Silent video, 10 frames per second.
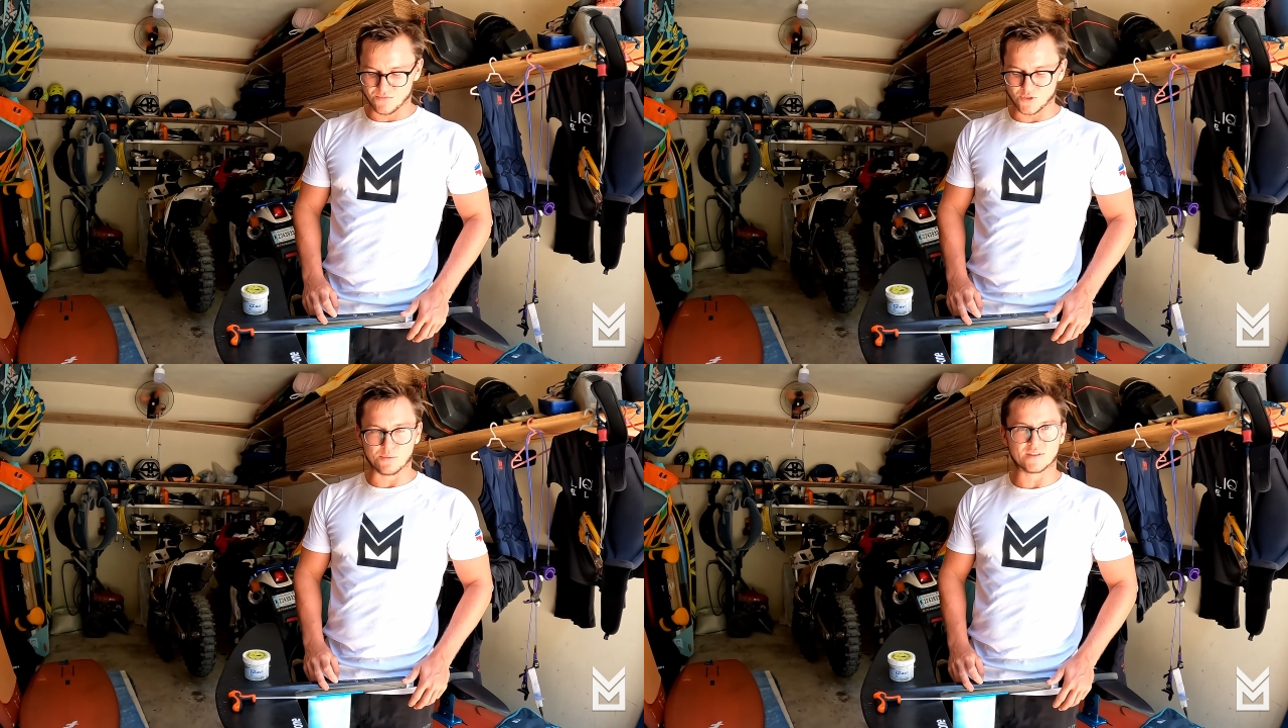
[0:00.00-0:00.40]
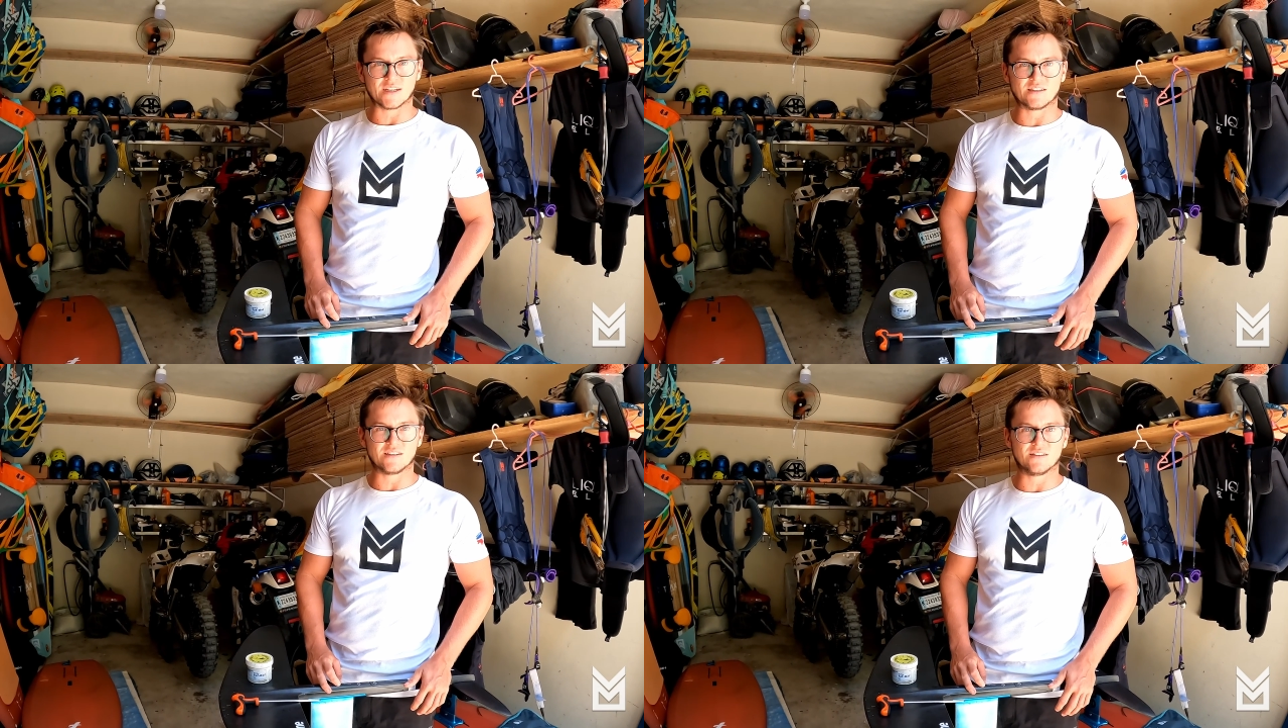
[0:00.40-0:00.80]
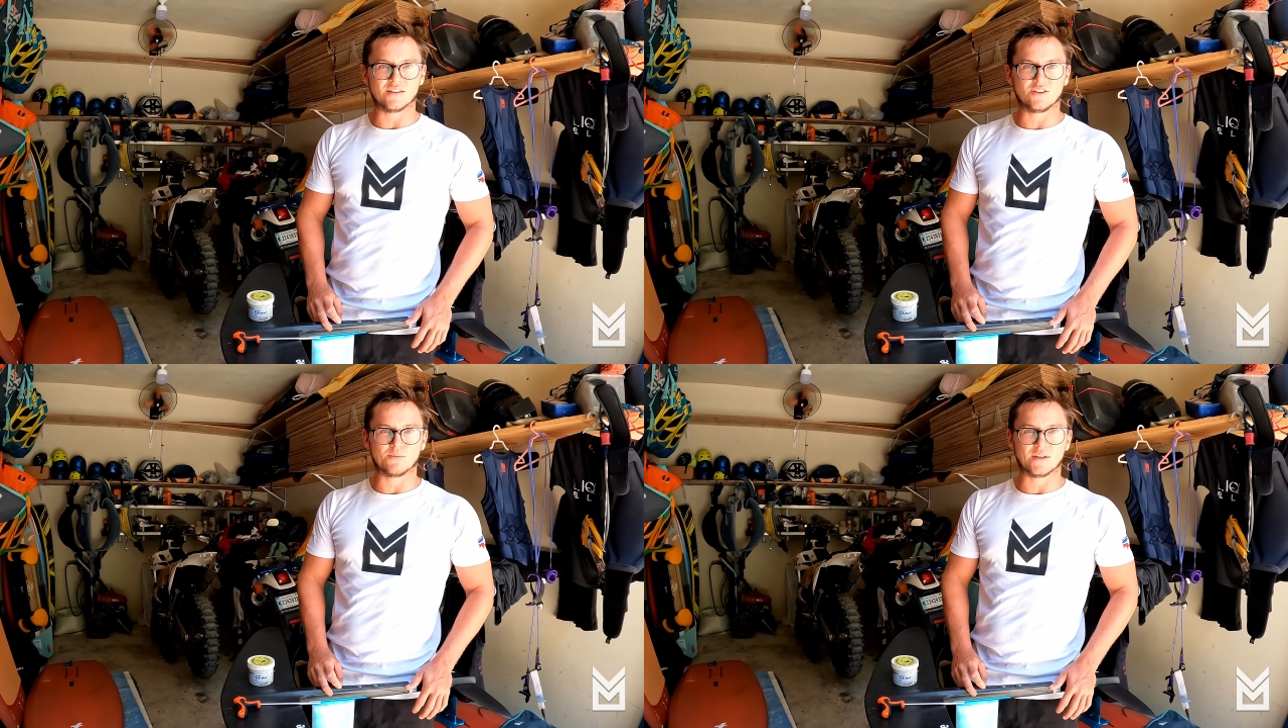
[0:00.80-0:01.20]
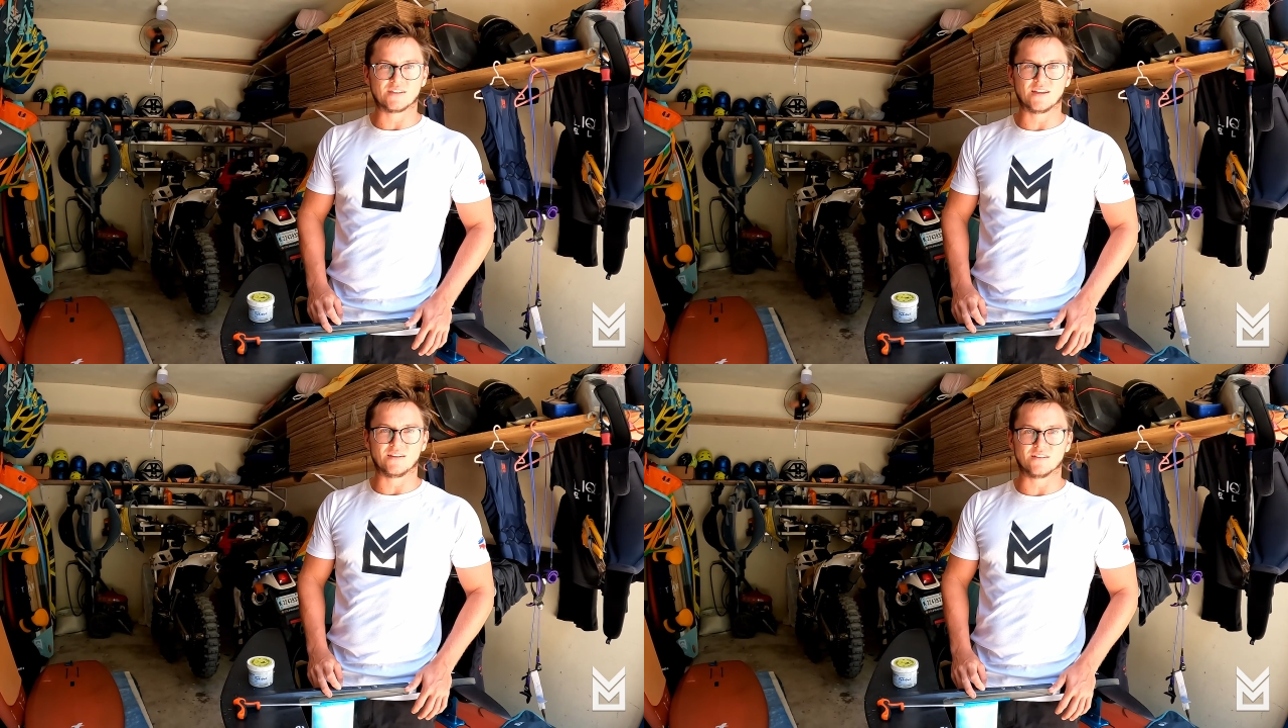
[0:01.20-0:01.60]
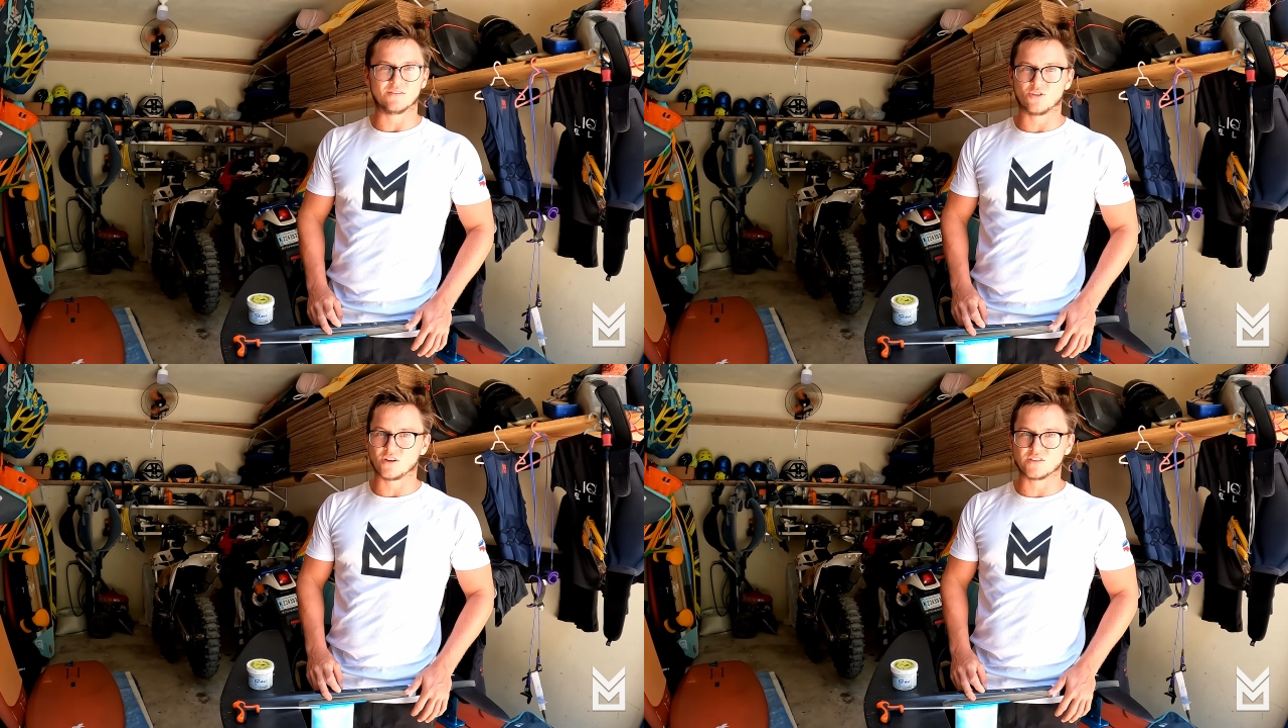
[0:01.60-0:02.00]
you're protecting it and you're maintaining it,
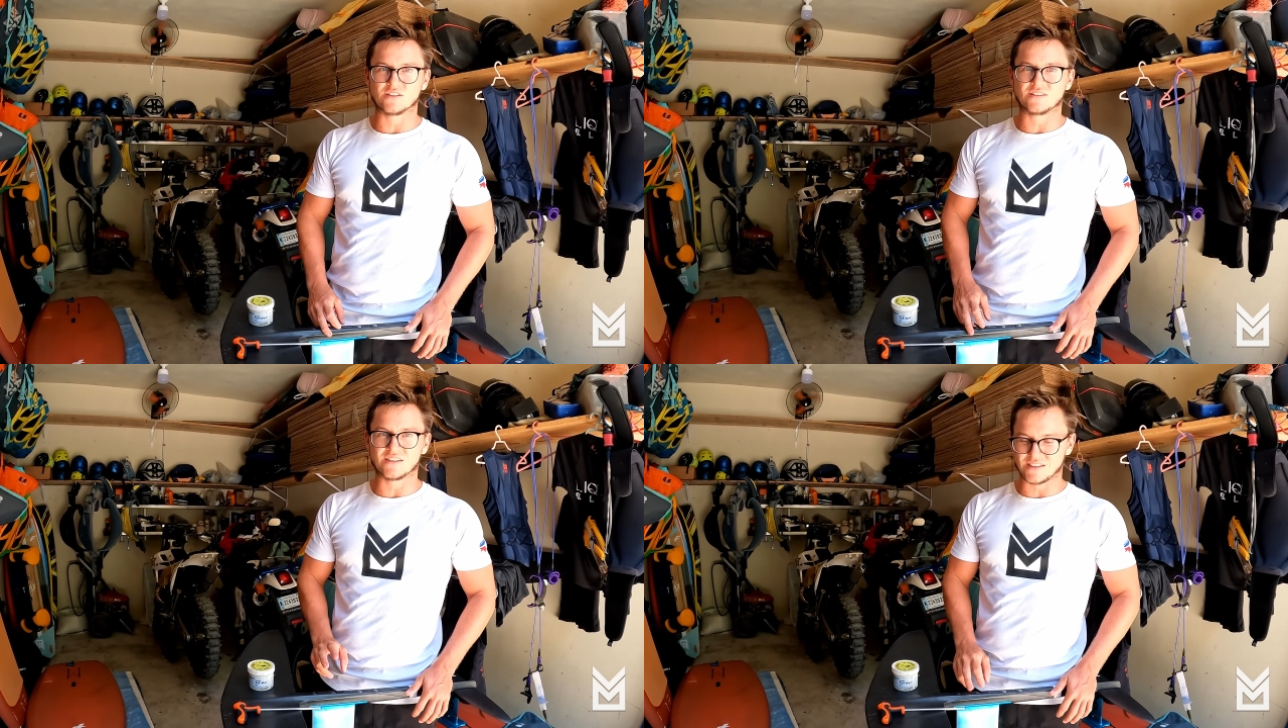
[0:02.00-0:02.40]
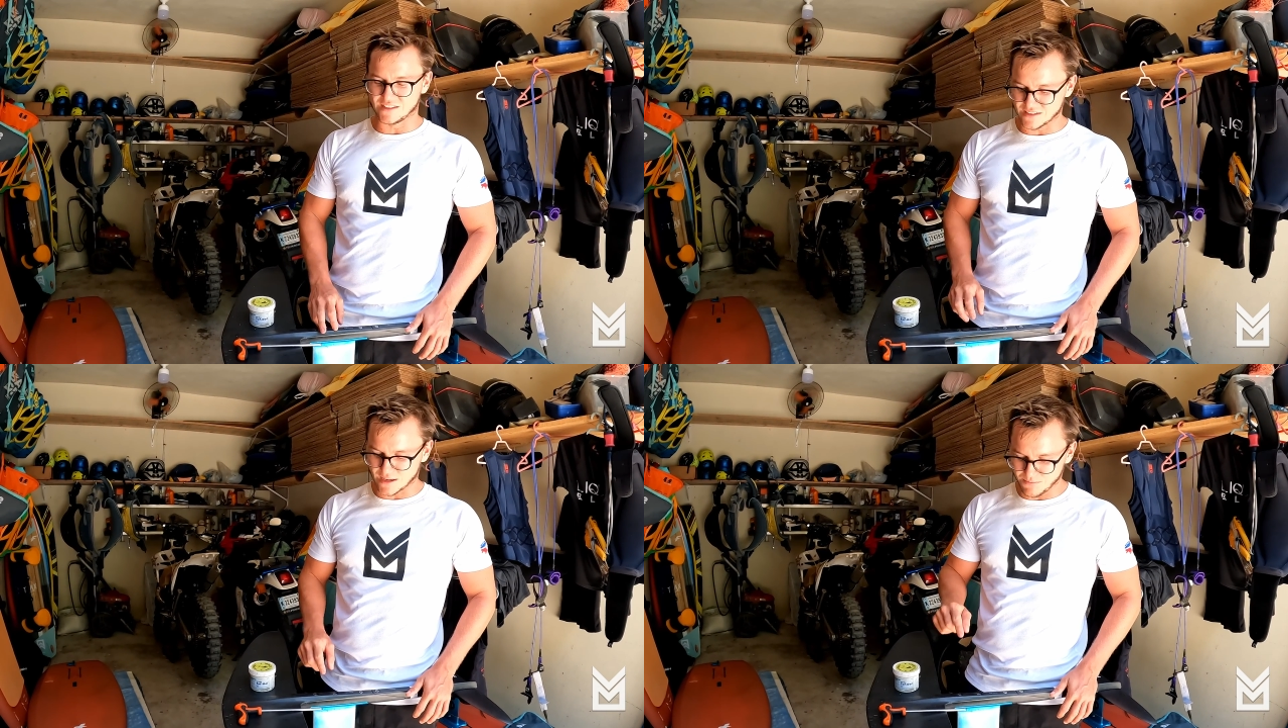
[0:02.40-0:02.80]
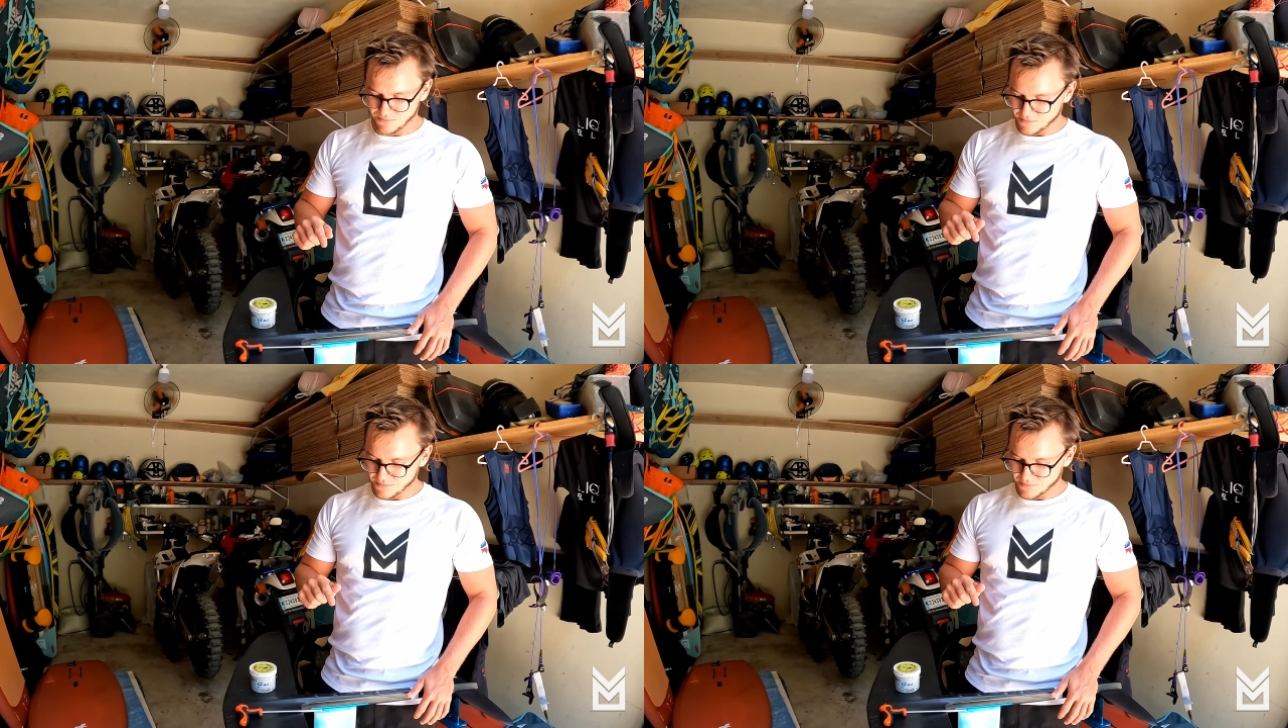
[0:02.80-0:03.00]
or else it's going to seize up.